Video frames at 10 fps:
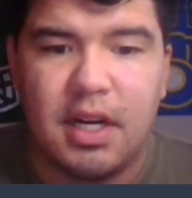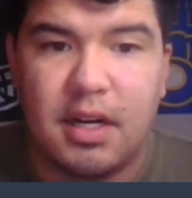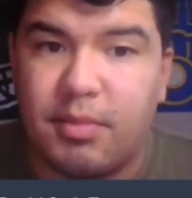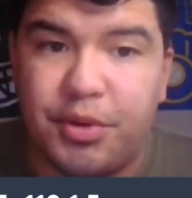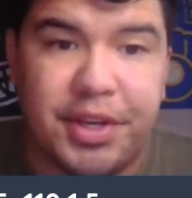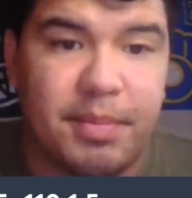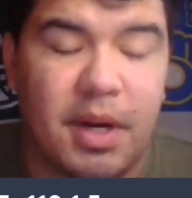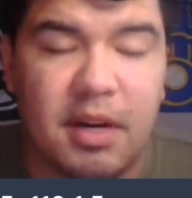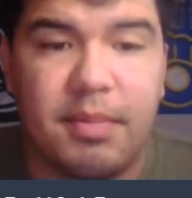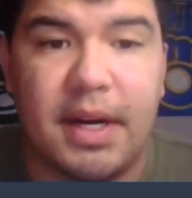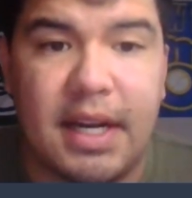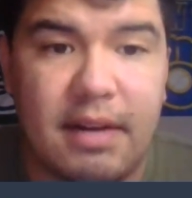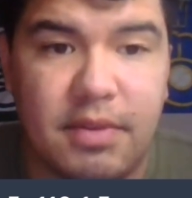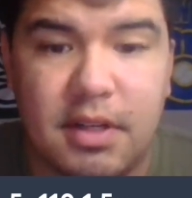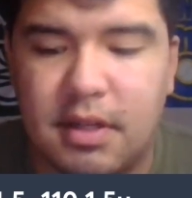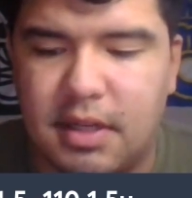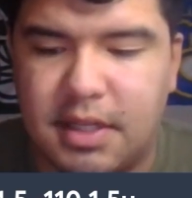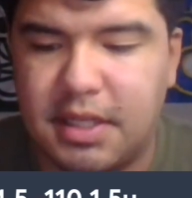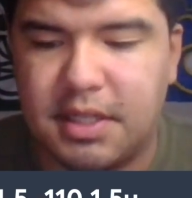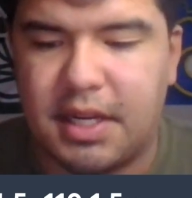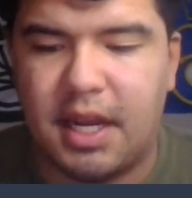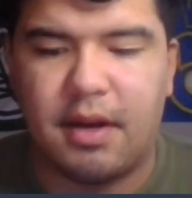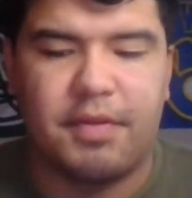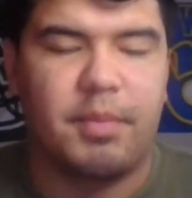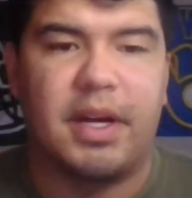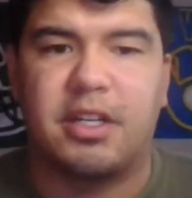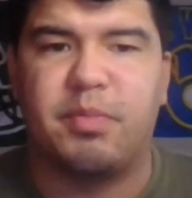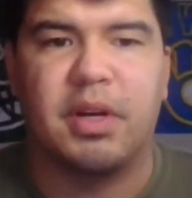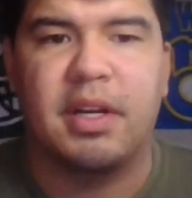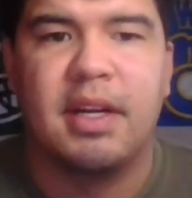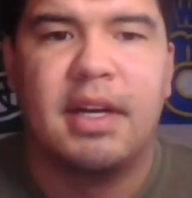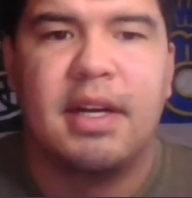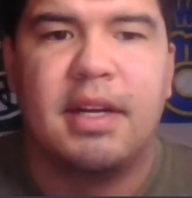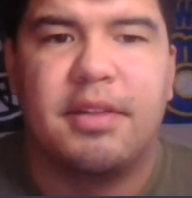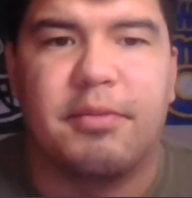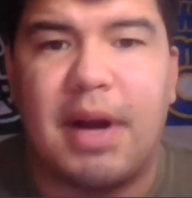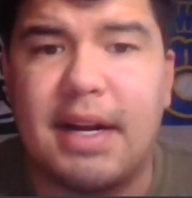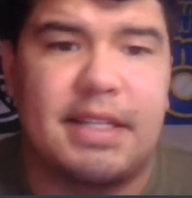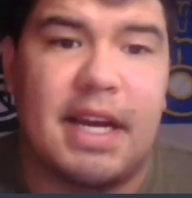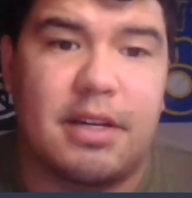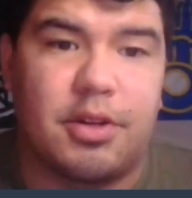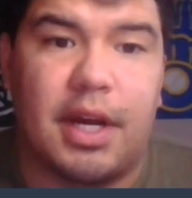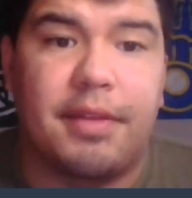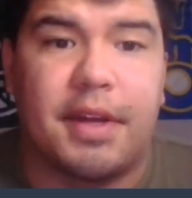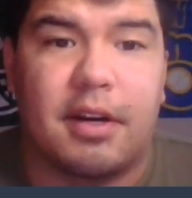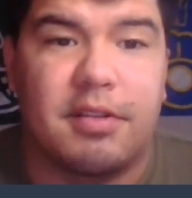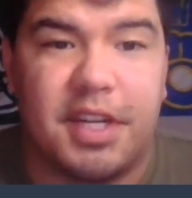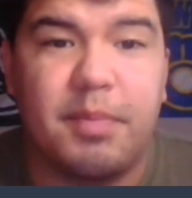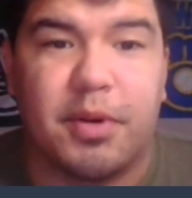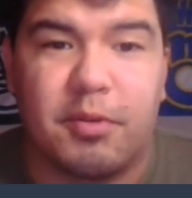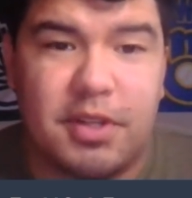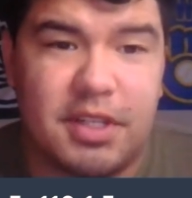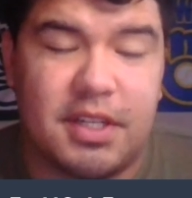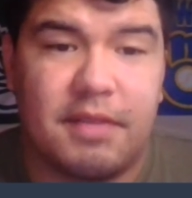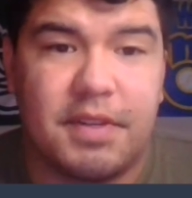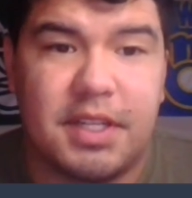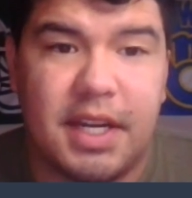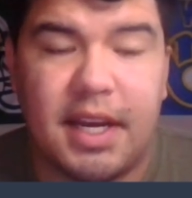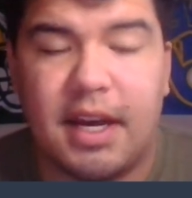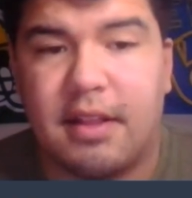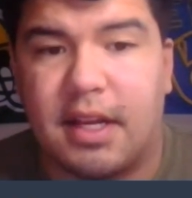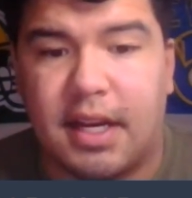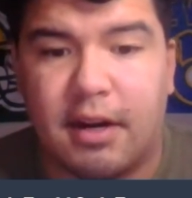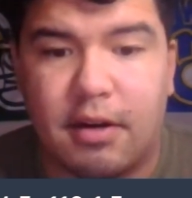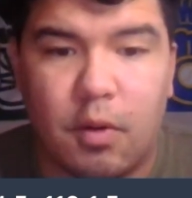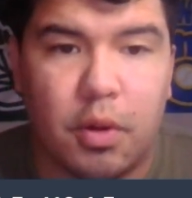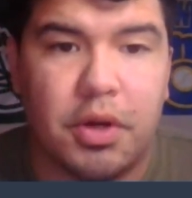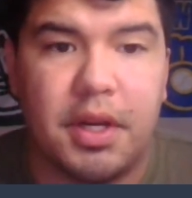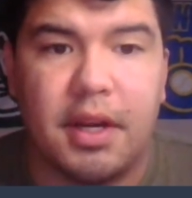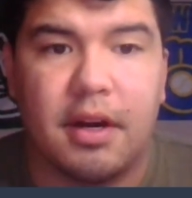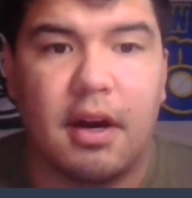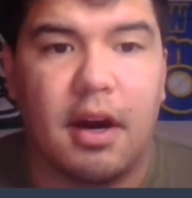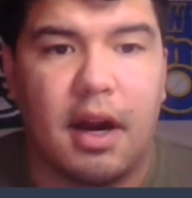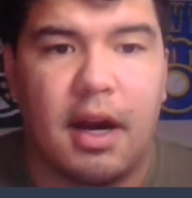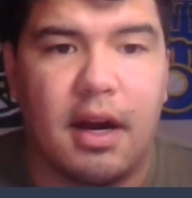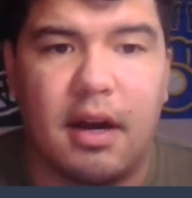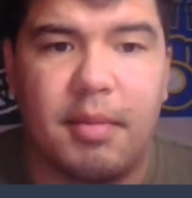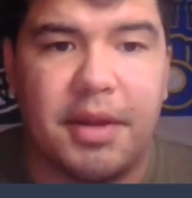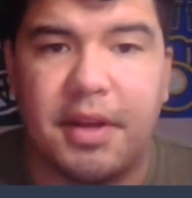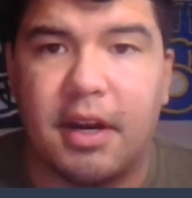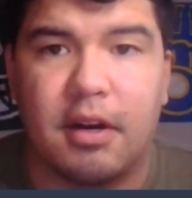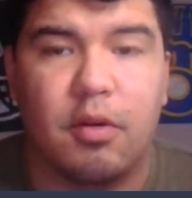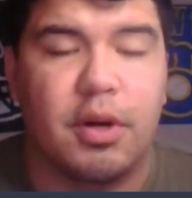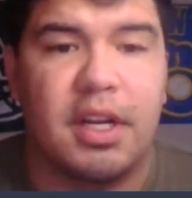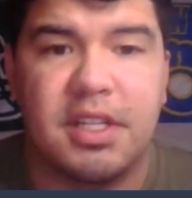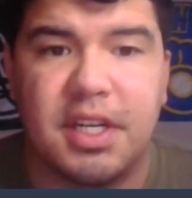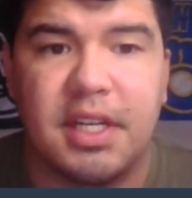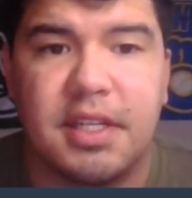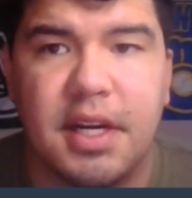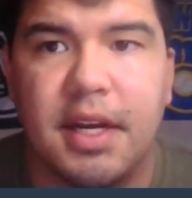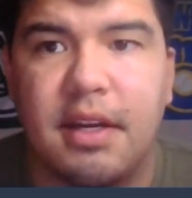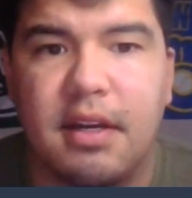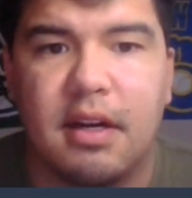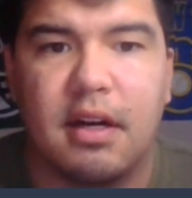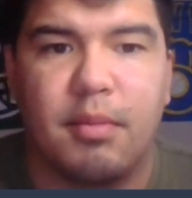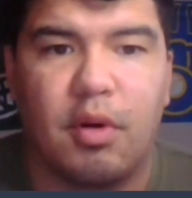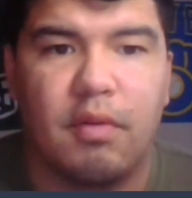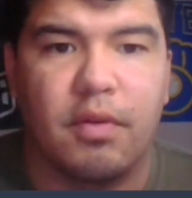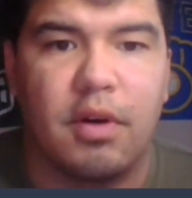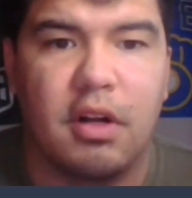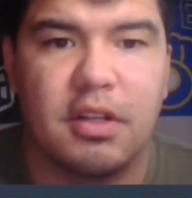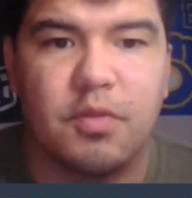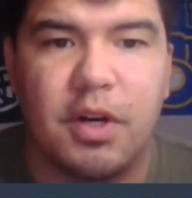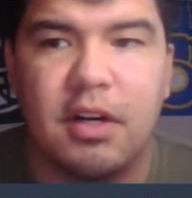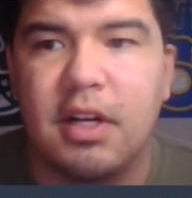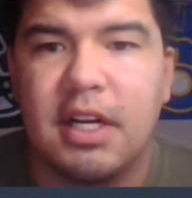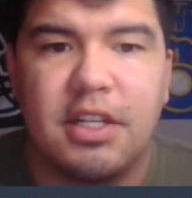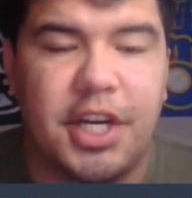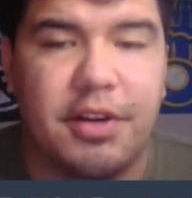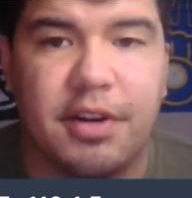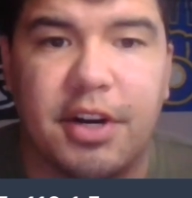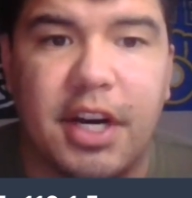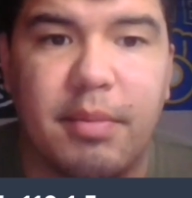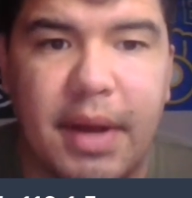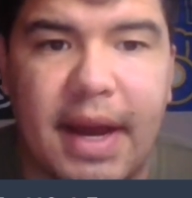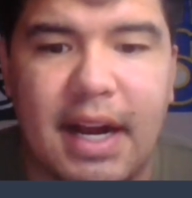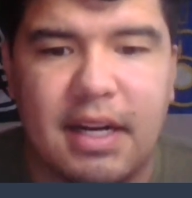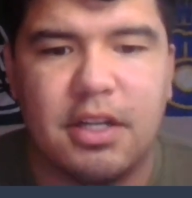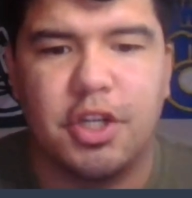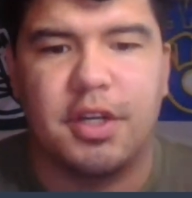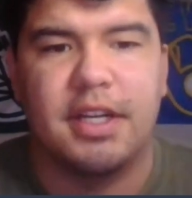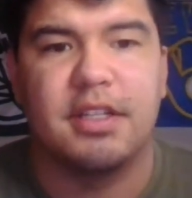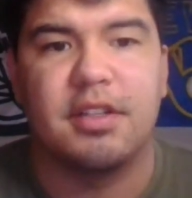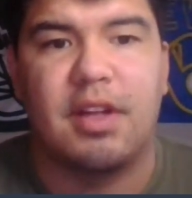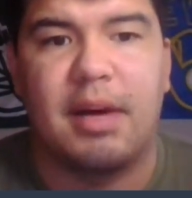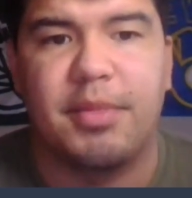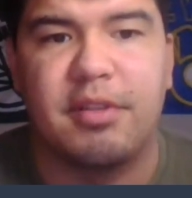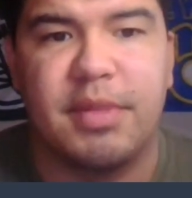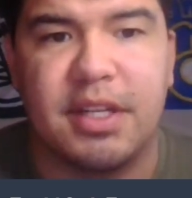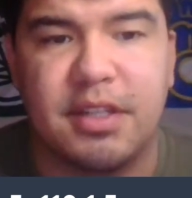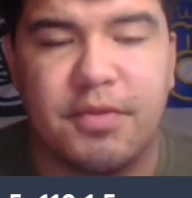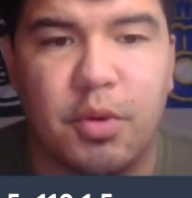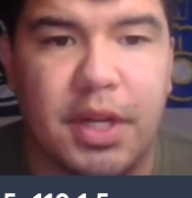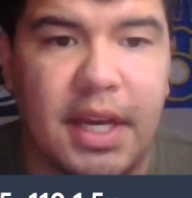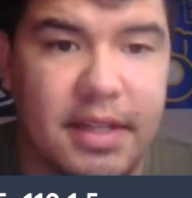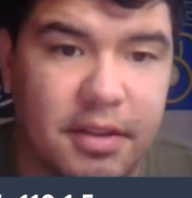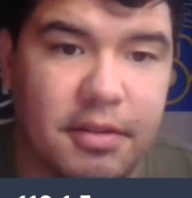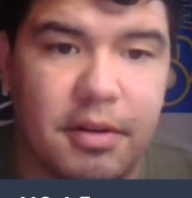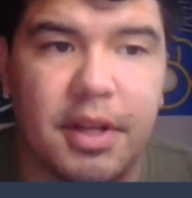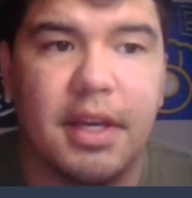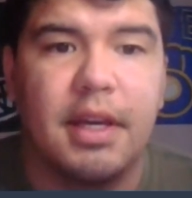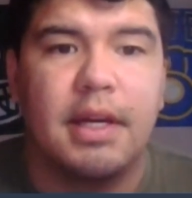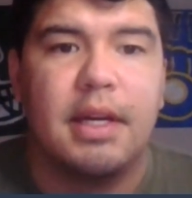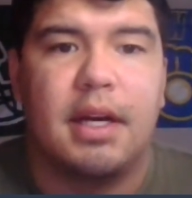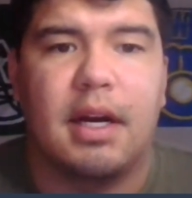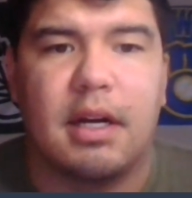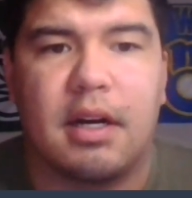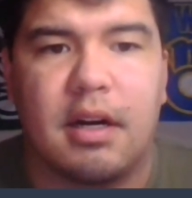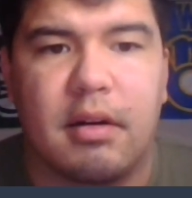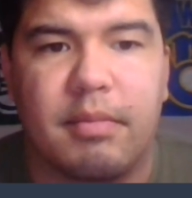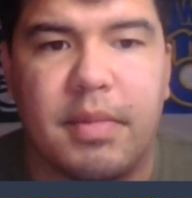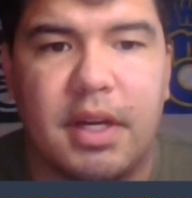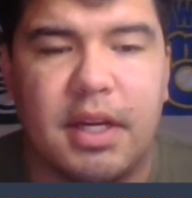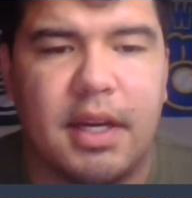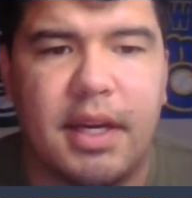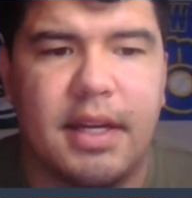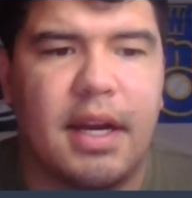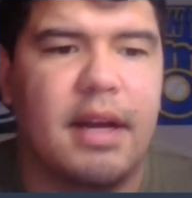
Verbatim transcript: Uh, Malik Monk might have a, a decent day off the bench, but the Rockets actually, I think, are deeper, which is tough to say. I like Eric Gordon here. Um, I think Eric Gordon has a nice night um, overall as well. Jalen Green back should get his allotment of minutes of 28 to 30. Um, and, and